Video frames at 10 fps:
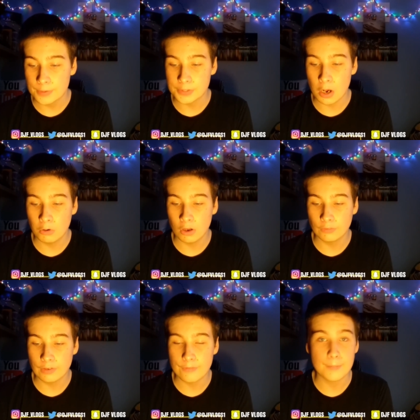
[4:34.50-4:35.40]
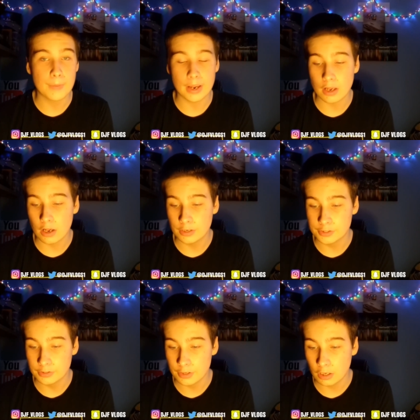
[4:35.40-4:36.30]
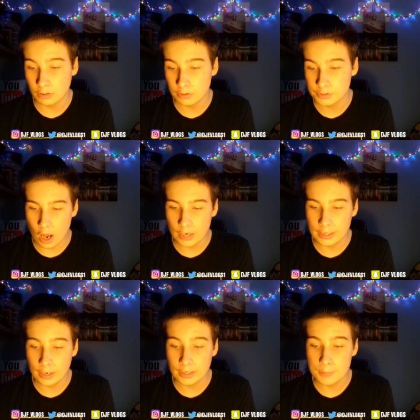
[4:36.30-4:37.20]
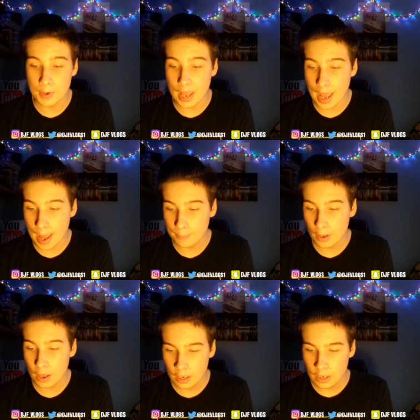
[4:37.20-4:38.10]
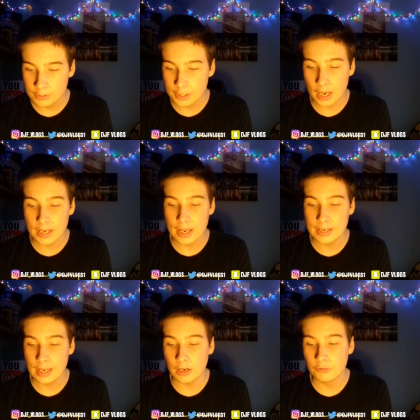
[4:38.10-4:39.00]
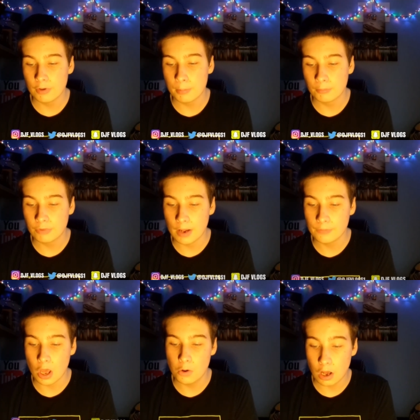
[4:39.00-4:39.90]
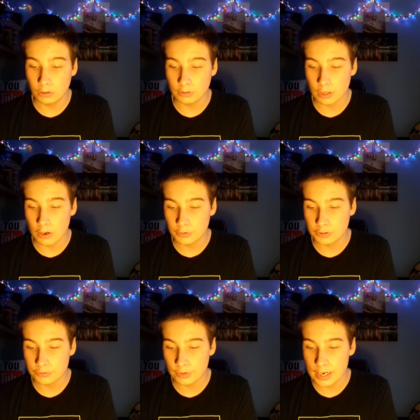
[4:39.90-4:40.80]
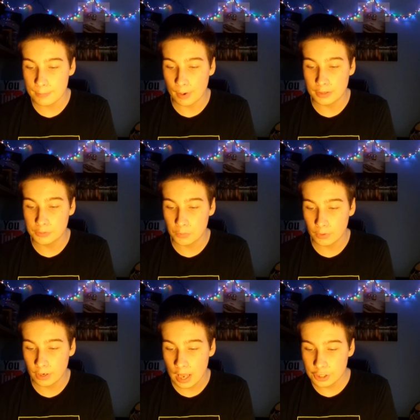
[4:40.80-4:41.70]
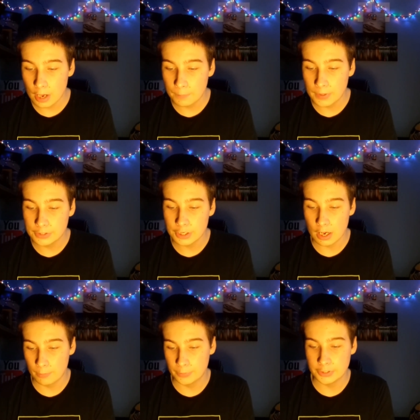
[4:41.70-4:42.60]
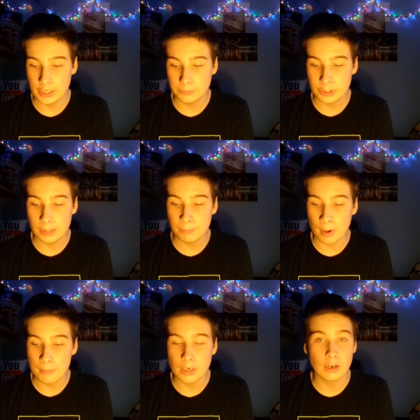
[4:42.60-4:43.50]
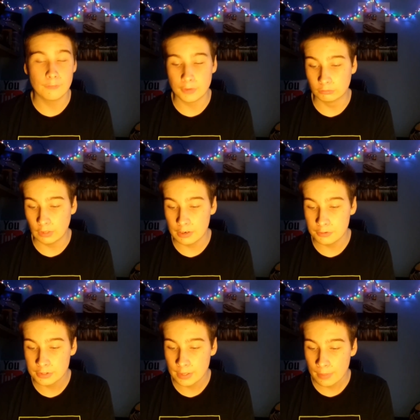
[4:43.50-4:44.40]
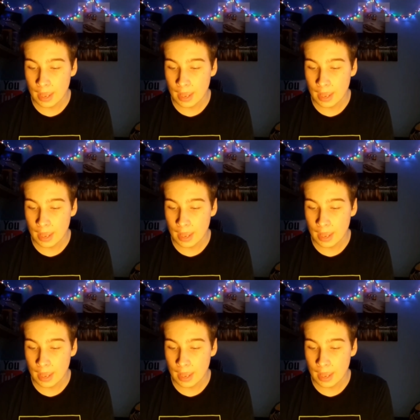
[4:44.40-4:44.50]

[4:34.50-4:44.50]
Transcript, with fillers: There's a Whole Lot of Loving by Guys and Dolls, Honey Honey by ABBA, Tie a Yellow Ribbon Round the Old Oak Tree by Dawn, Chirpy Chirp Cheep Cheep by Middle of the Road,